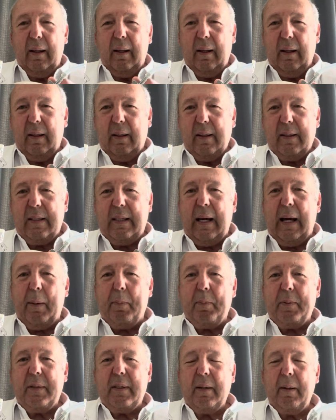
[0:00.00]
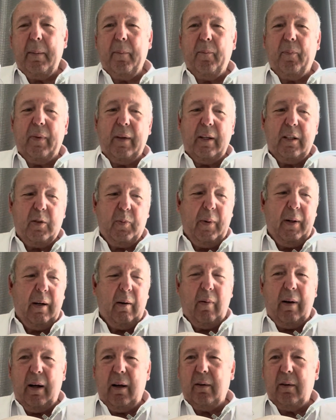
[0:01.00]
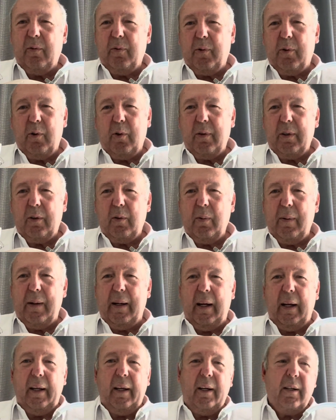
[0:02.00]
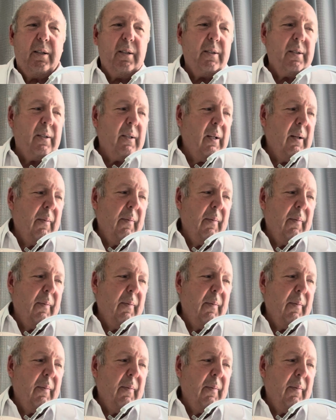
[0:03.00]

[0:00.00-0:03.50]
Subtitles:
The SEPS has been around for over 20 years,